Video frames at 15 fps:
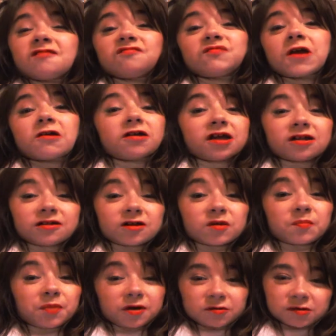very
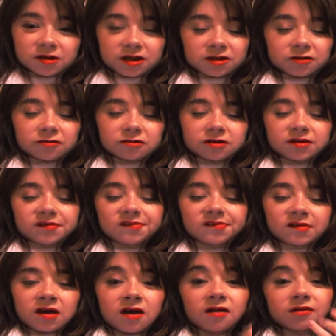clear budget increase
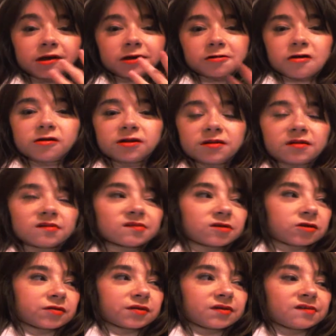later on in the
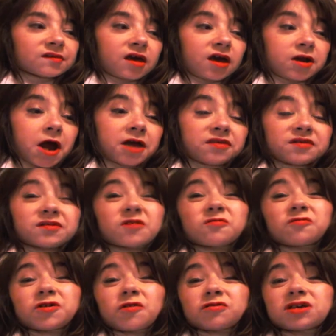series, and I think that
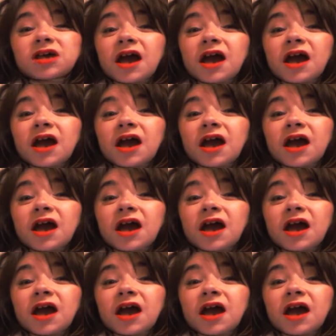really only